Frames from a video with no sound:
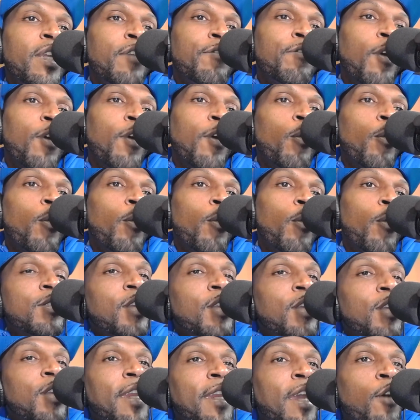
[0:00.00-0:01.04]
for always
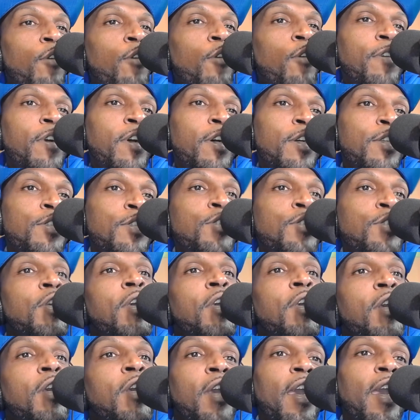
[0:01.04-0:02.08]
looking out for us.
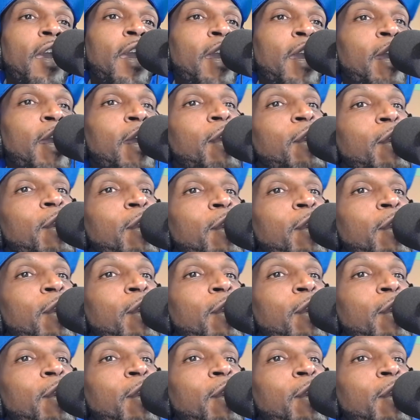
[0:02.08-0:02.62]
And